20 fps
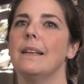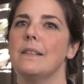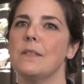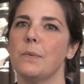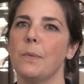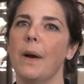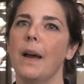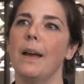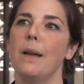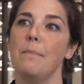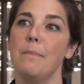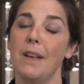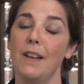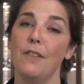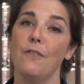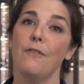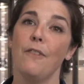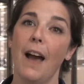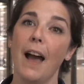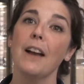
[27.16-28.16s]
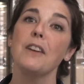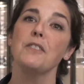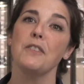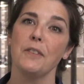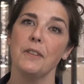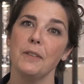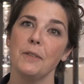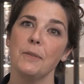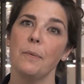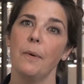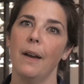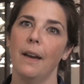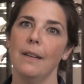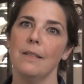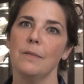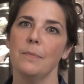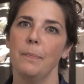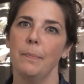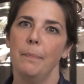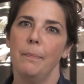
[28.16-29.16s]
this way and manufacture this way
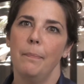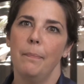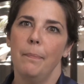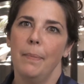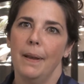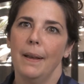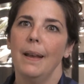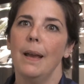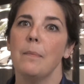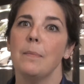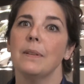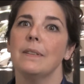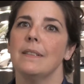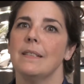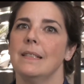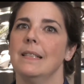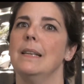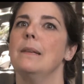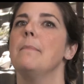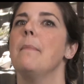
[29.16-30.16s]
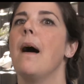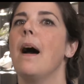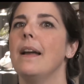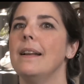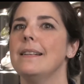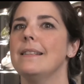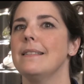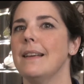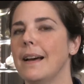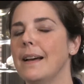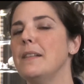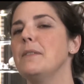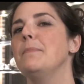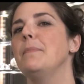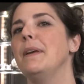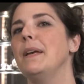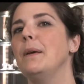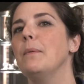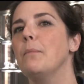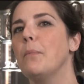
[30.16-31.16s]
is being able to see my designs
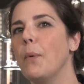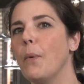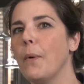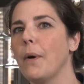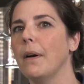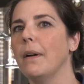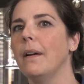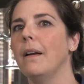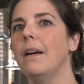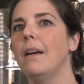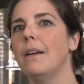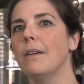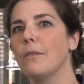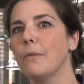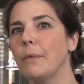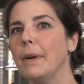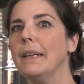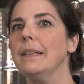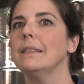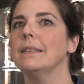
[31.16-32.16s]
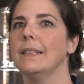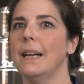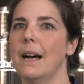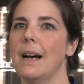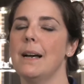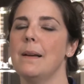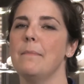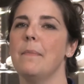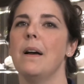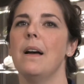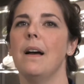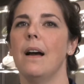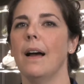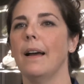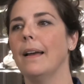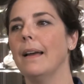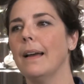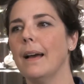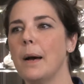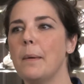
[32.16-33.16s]
being born real time. I
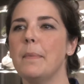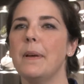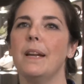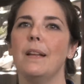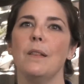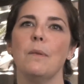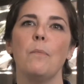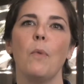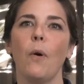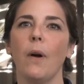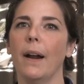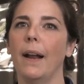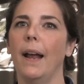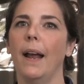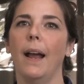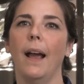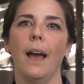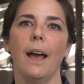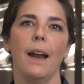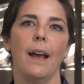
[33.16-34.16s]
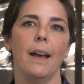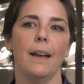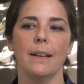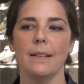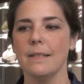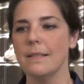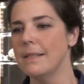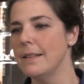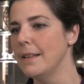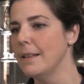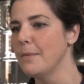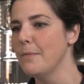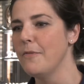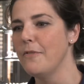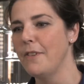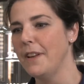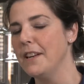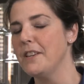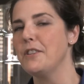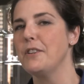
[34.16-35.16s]
can come in the morning and I can see them
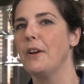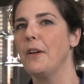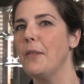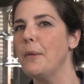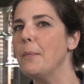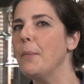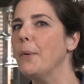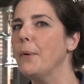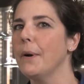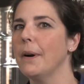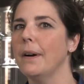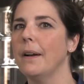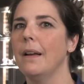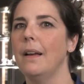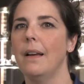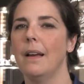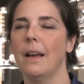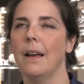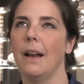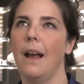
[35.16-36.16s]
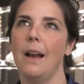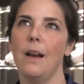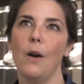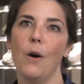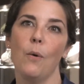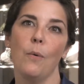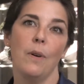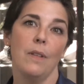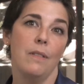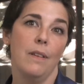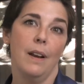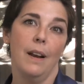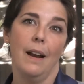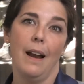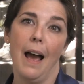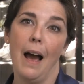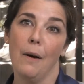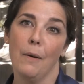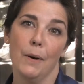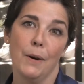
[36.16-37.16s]
finished on the board, and I know within an
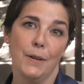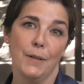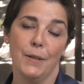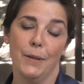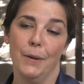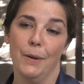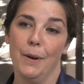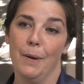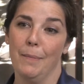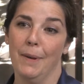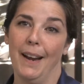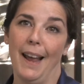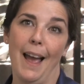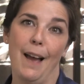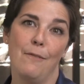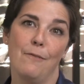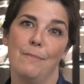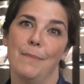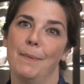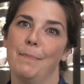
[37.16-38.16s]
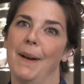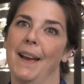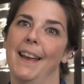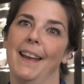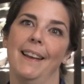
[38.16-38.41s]
hour or two I'm going to have them in my